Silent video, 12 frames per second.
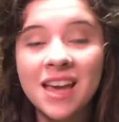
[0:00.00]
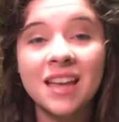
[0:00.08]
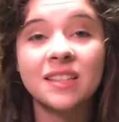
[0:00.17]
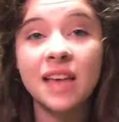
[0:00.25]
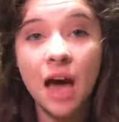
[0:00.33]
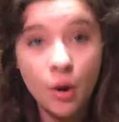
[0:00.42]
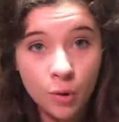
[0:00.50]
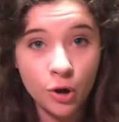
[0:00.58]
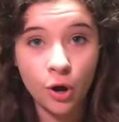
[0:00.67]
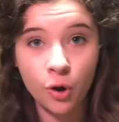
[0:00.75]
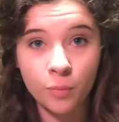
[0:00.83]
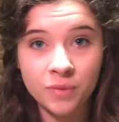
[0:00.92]
It's our
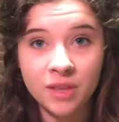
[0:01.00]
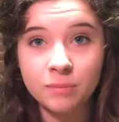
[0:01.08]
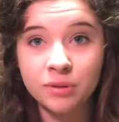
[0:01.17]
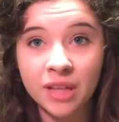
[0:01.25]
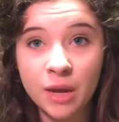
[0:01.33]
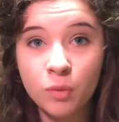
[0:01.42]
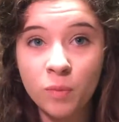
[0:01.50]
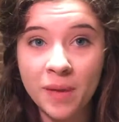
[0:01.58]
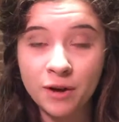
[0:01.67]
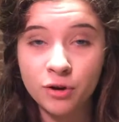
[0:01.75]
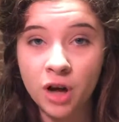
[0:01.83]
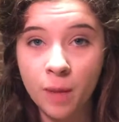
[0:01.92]
hope that play will
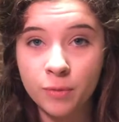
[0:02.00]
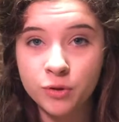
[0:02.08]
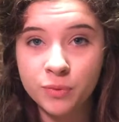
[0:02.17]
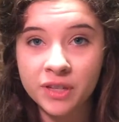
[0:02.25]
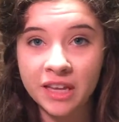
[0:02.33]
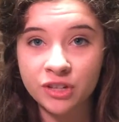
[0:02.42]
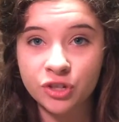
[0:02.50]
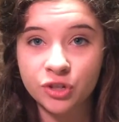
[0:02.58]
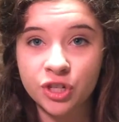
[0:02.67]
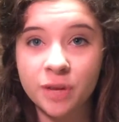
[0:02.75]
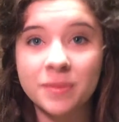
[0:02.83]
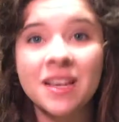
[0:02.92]
better couples'
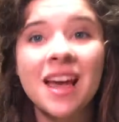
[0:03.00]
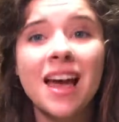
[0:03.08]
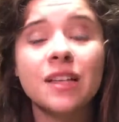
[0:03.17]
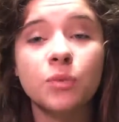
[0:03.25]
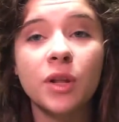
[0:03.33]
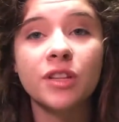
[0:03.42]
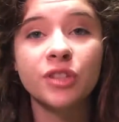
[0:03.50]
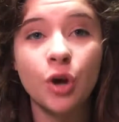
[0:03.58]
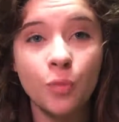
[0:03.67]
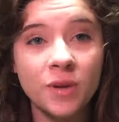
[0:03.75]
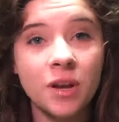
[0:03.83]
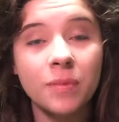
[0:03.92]
relationships as well as
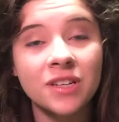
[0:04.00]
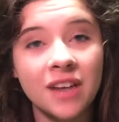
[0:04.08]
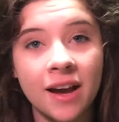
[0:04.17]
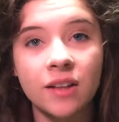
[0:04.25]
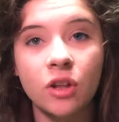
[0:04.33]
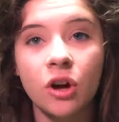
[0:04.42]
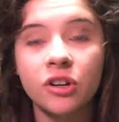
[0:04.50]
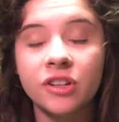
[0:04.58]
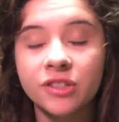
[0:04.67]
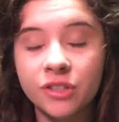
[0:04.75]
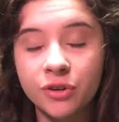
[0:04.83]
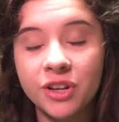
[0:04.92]
open up a dialogue
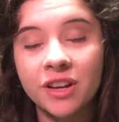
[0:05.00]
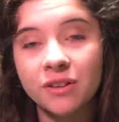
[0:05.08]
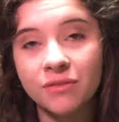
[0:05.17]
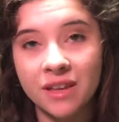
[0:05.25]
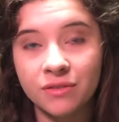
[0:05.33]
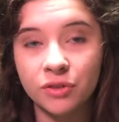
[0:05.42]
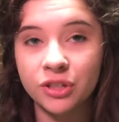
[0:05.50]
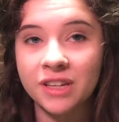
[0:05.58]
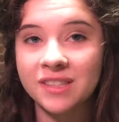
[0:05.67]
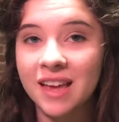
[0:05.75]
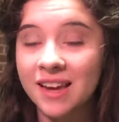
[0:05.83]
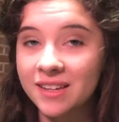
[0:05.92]
concerning
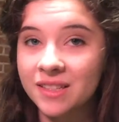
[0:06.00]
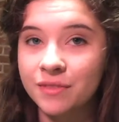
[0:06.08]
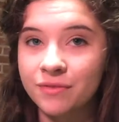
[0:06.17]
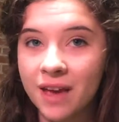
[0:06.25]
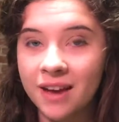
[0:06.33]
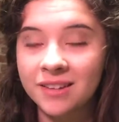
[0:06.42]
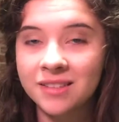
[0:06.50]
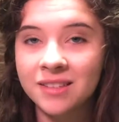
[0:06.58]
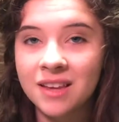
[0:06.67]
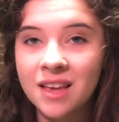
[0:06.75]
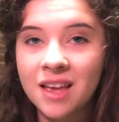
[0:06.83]
unfaithfulness and its effects.